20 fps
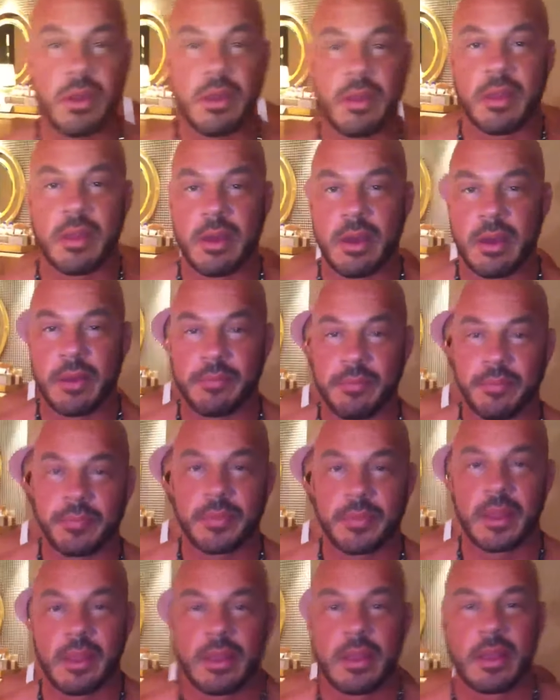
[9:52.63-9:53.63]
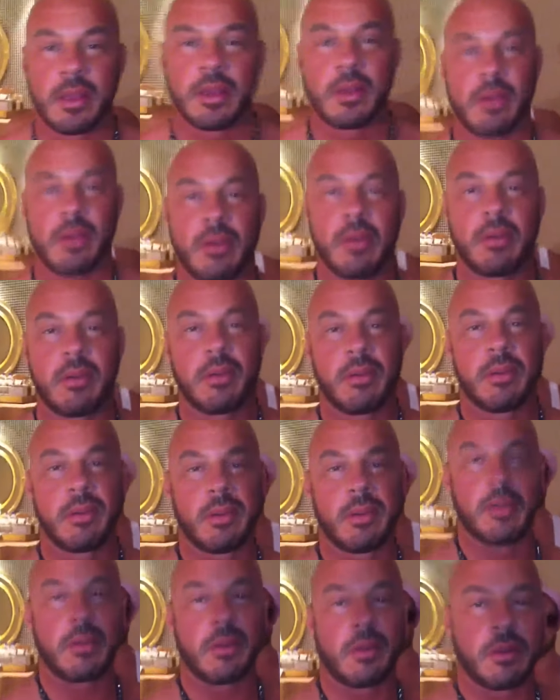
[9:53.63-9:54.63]
Thank you to our, our beautiful uh,
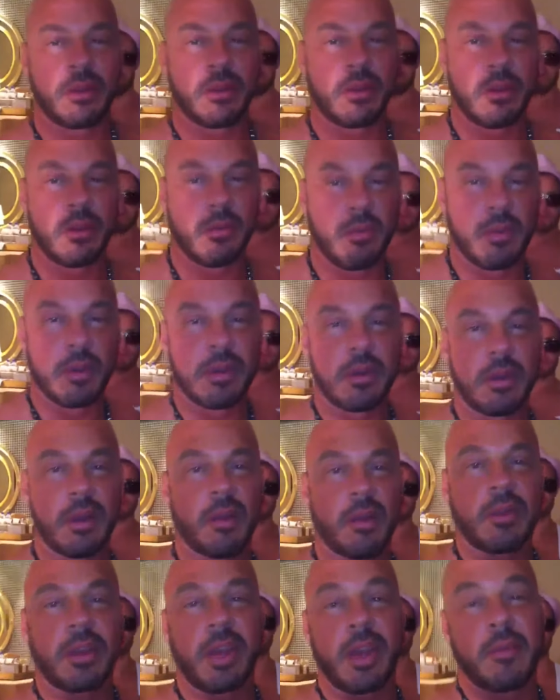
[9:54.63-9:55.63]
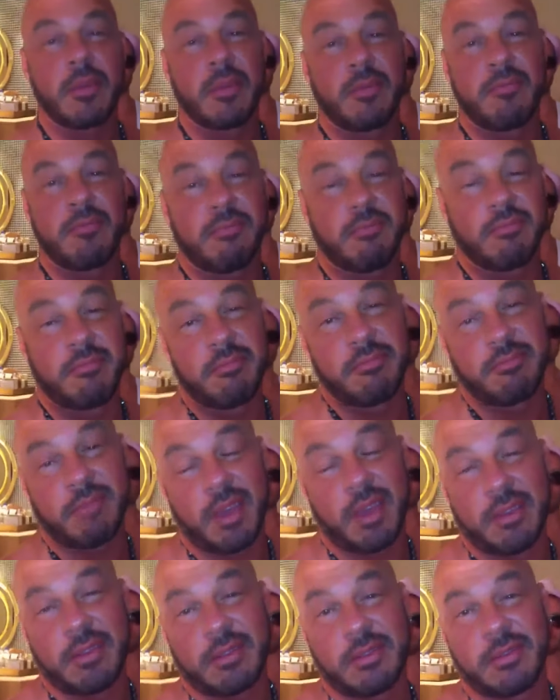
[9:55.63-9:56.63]
cameraman. We're, our cameraman
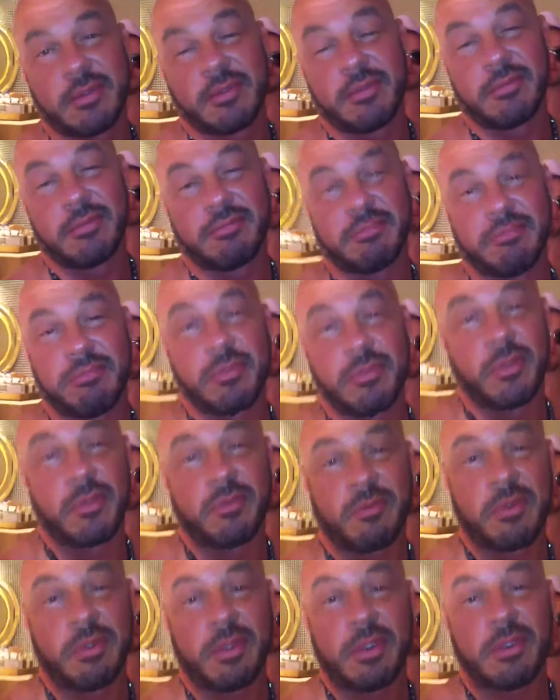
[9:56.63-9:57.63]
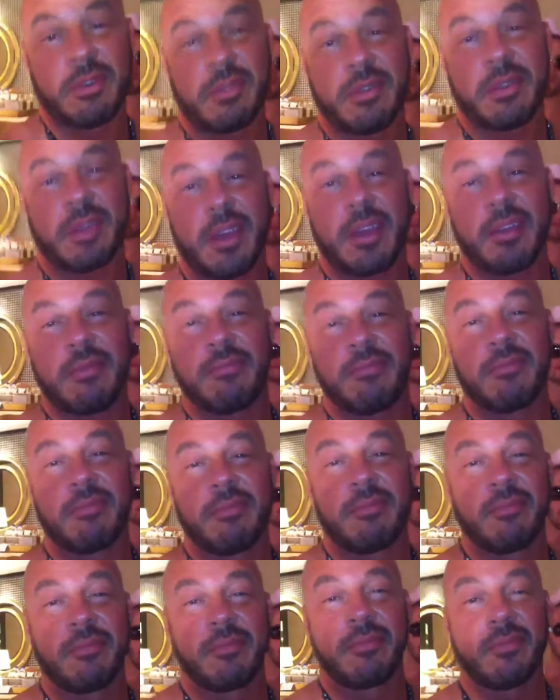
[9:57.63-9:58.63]
is doing really good today, and
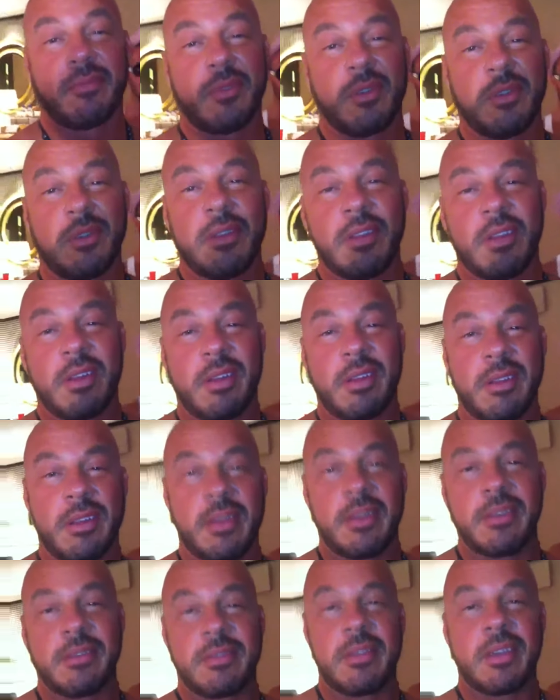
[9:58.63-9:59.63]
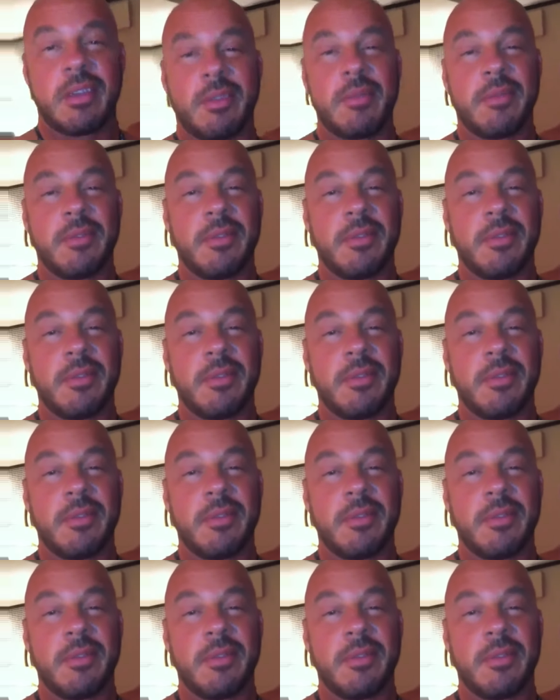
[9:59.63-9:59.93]
we'll uh, let you see.